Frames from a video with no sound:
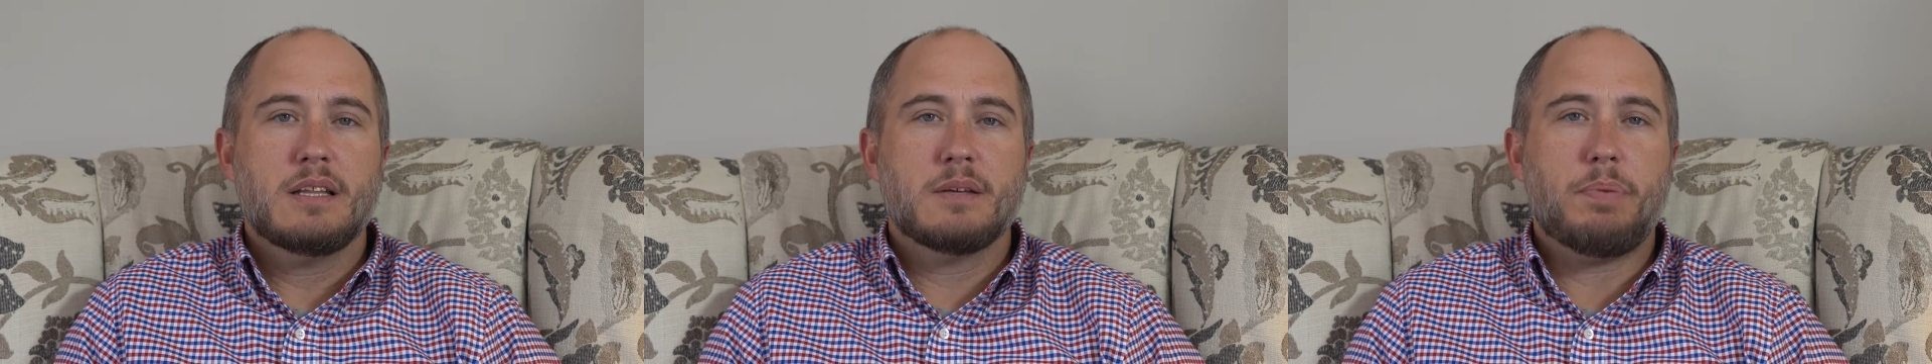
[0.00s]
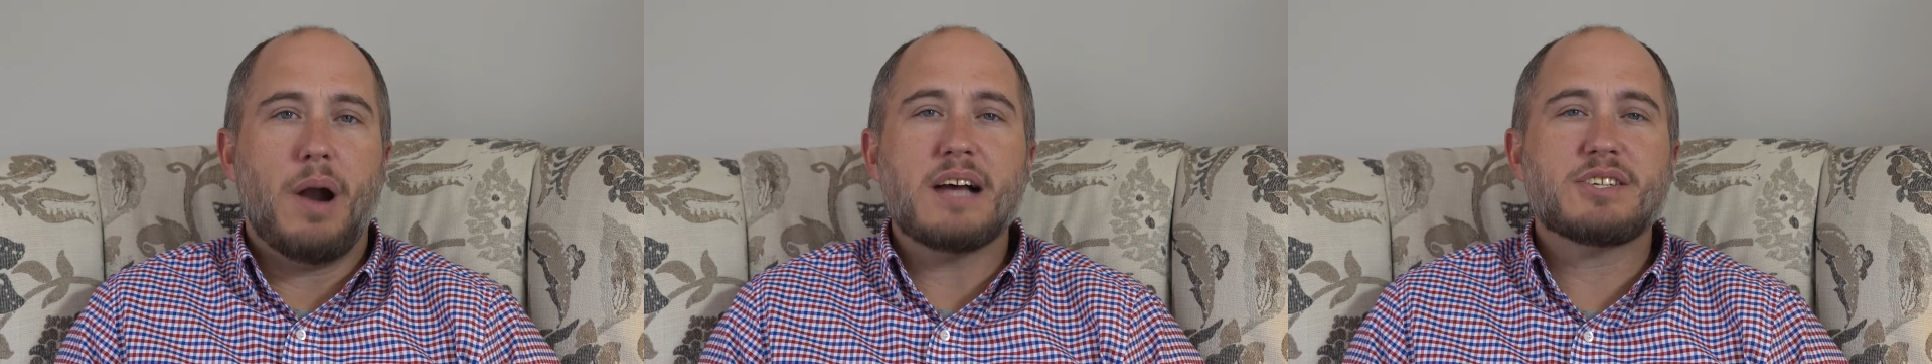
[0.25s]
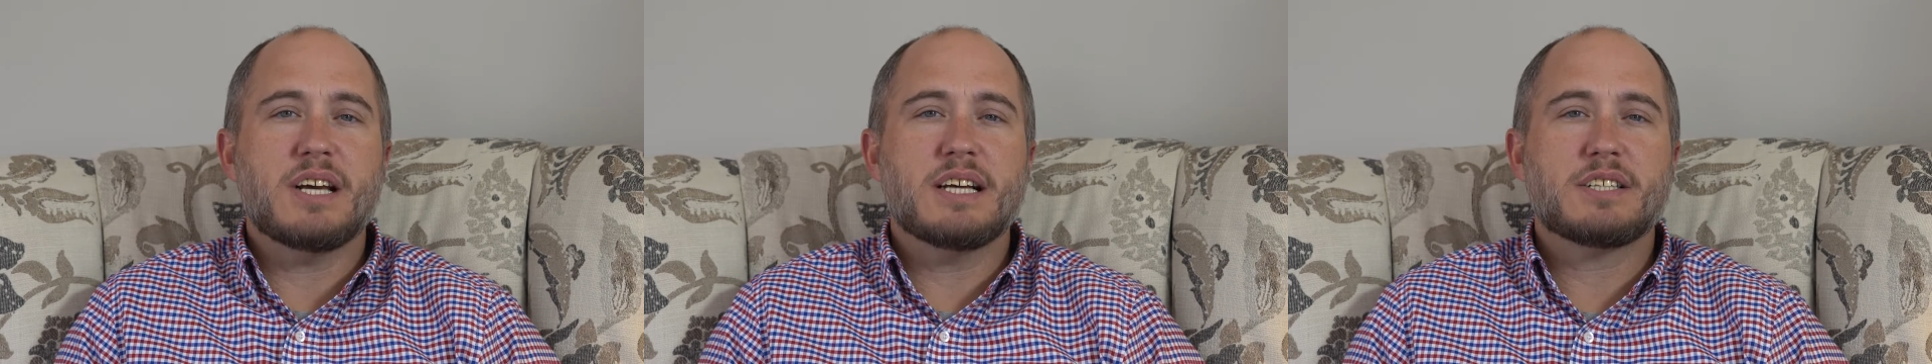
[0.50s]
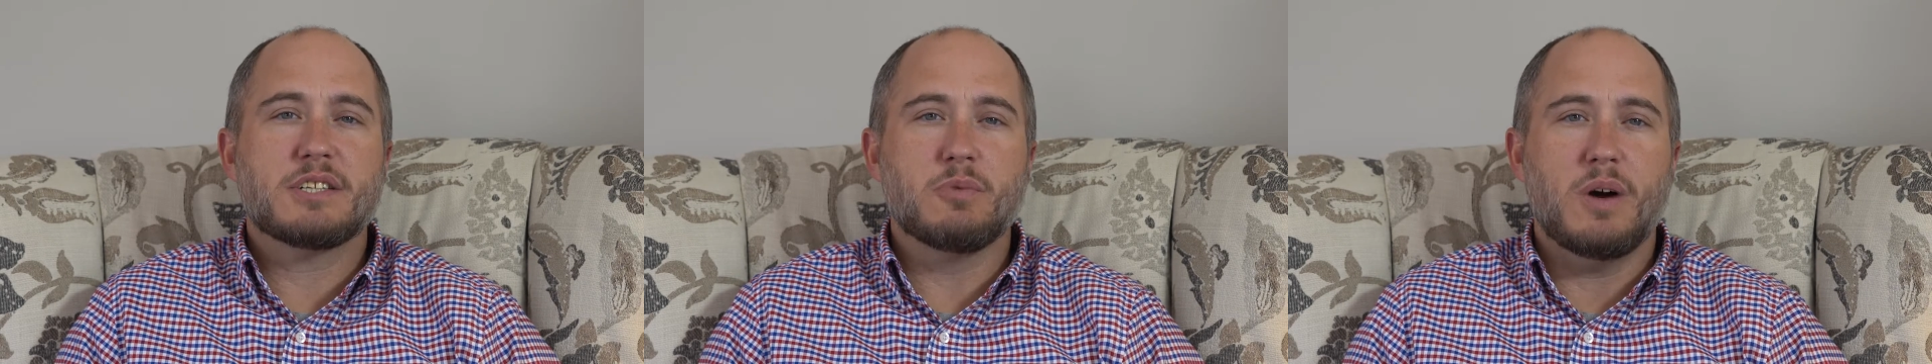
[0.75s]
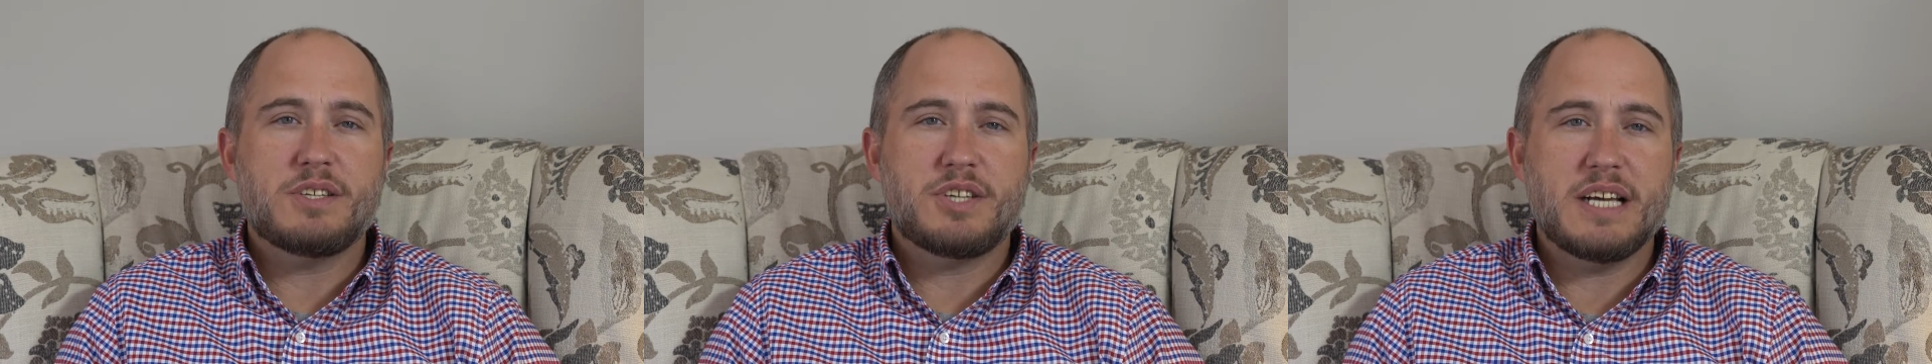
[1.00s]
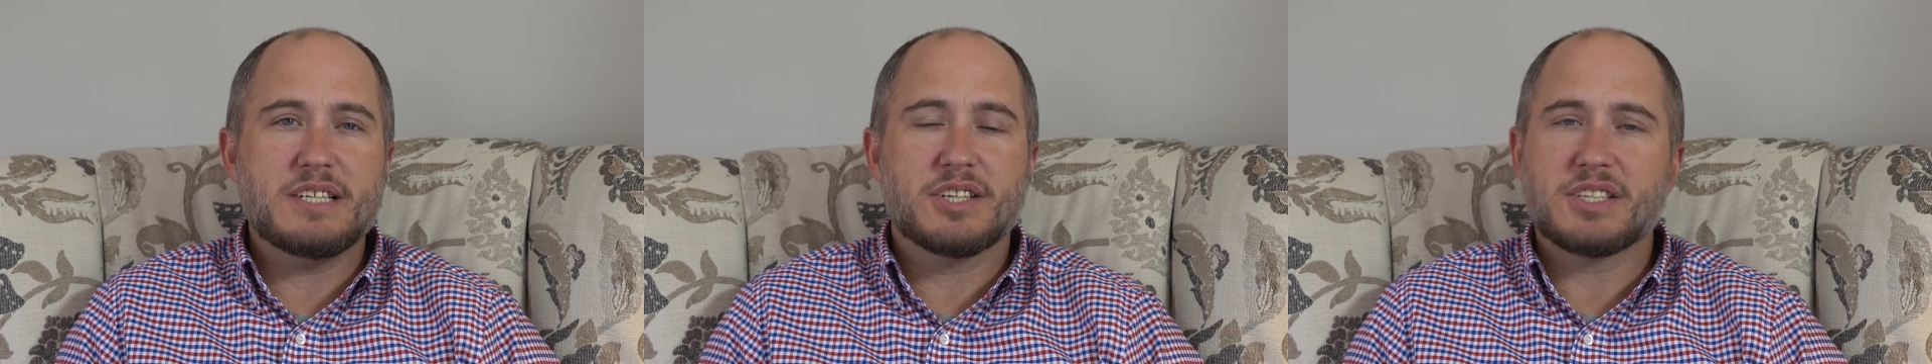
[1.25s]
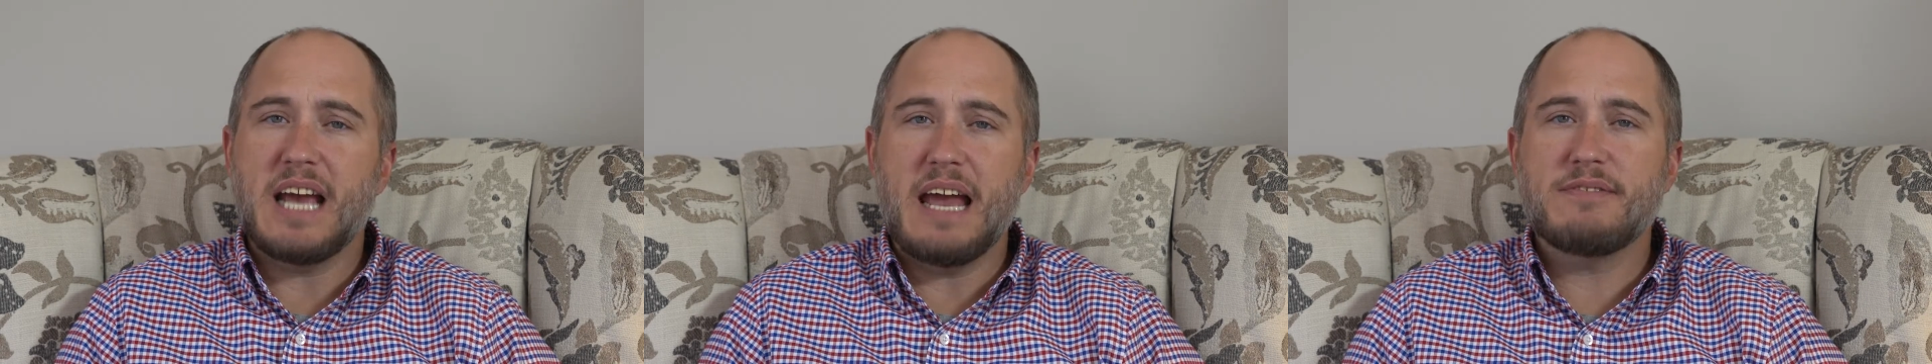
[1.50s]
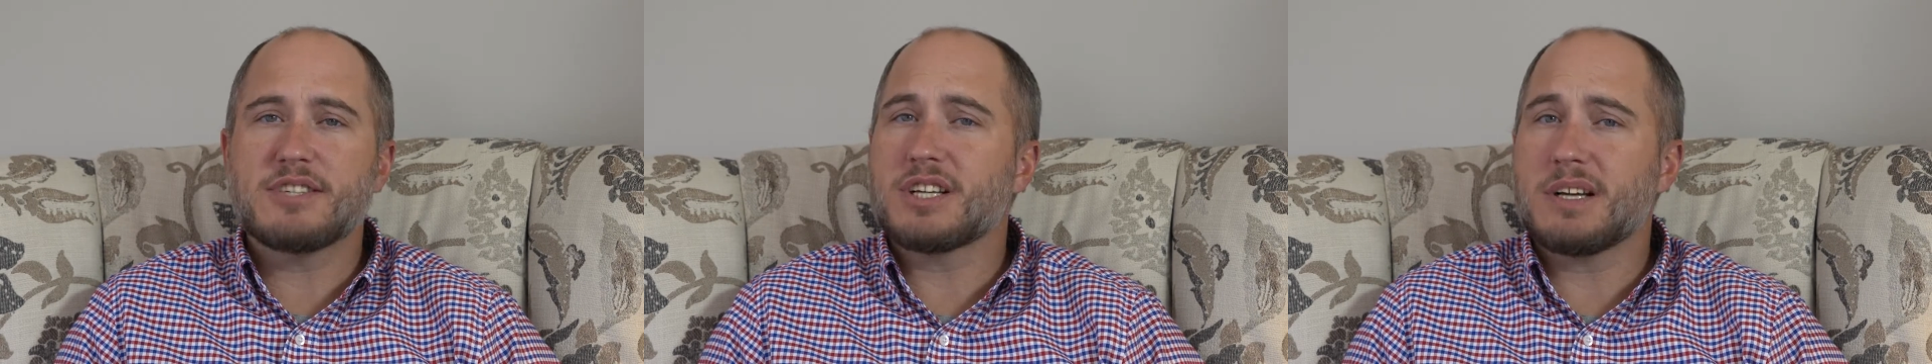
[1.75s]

the process is what Jesus gave as